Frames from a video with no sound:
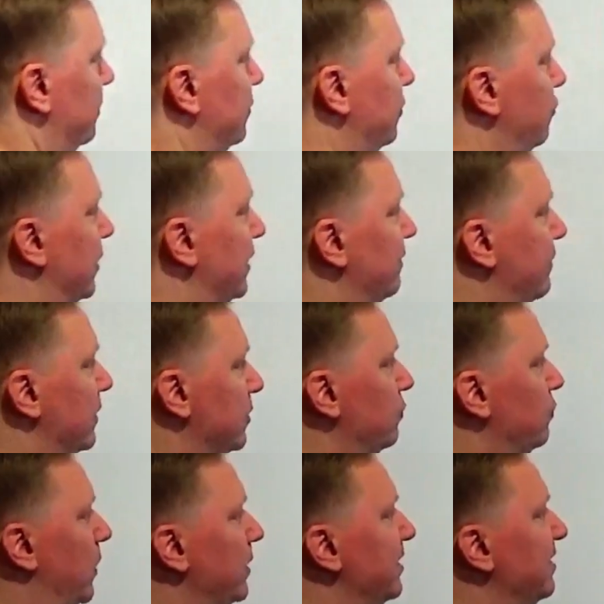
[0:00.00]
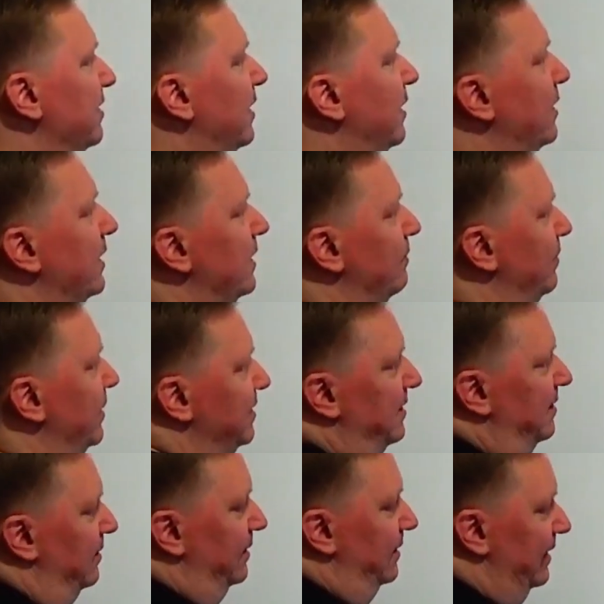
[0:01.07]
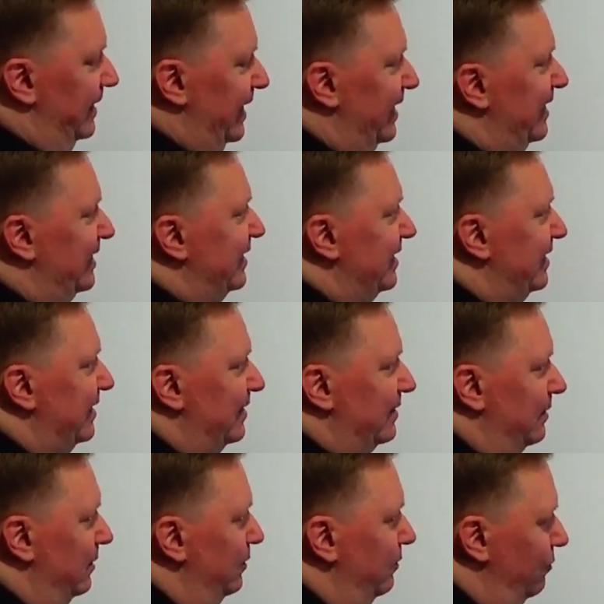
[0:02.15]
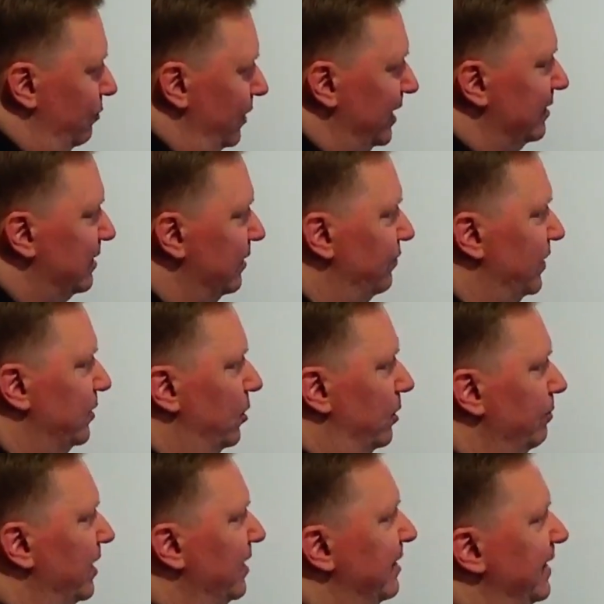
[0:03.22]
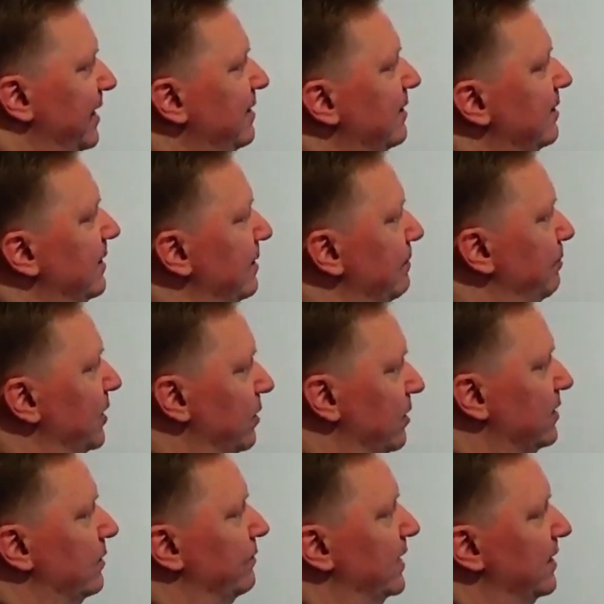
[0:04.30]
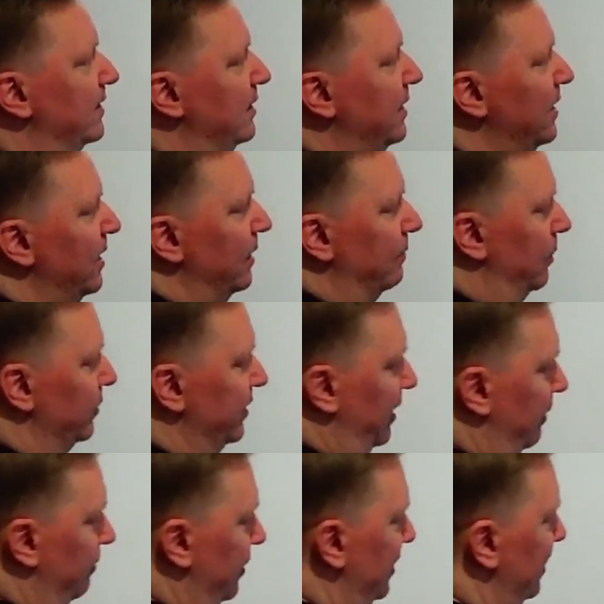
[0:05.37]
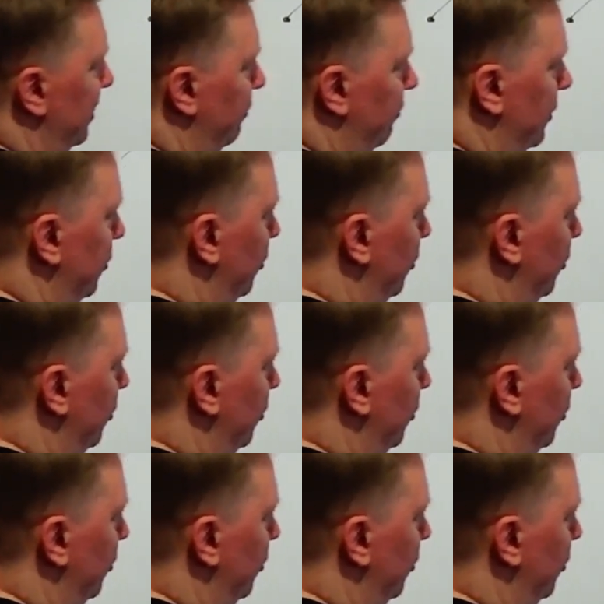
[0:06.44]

do whatever you want. But again, this is relatively complicated, and because of that, most companies will